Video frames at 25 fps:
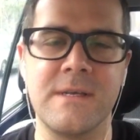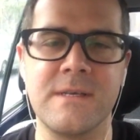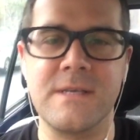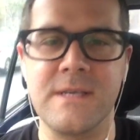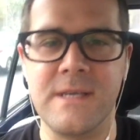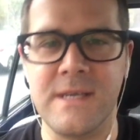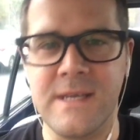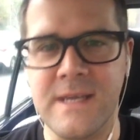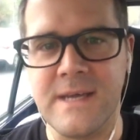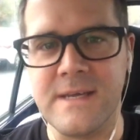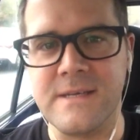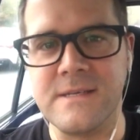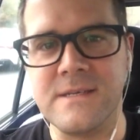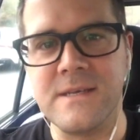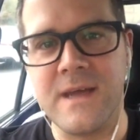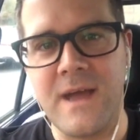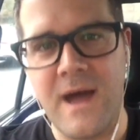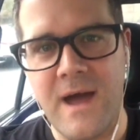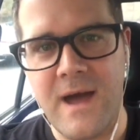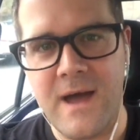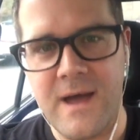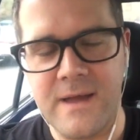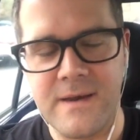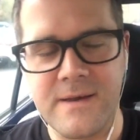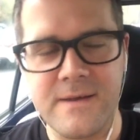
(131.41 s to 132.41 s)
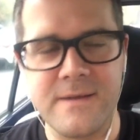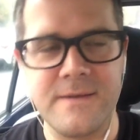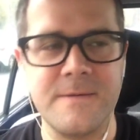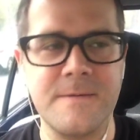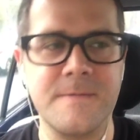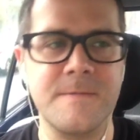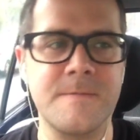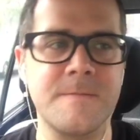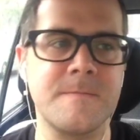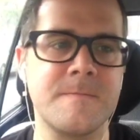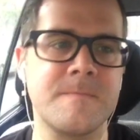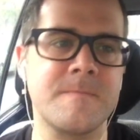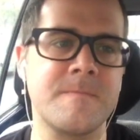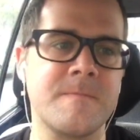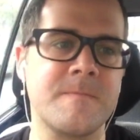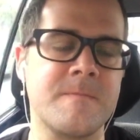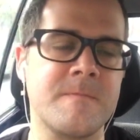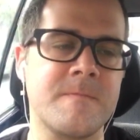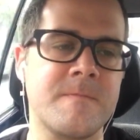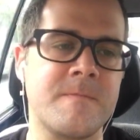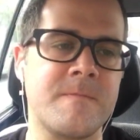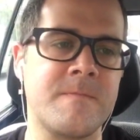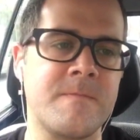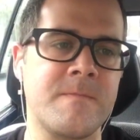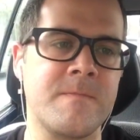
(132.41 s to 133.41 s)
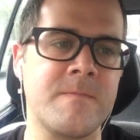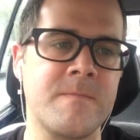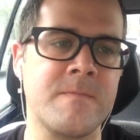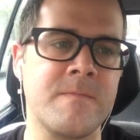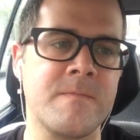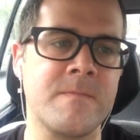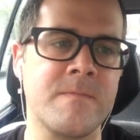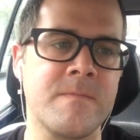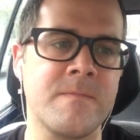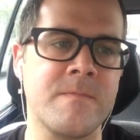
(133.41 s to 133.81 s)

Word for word: to get to God.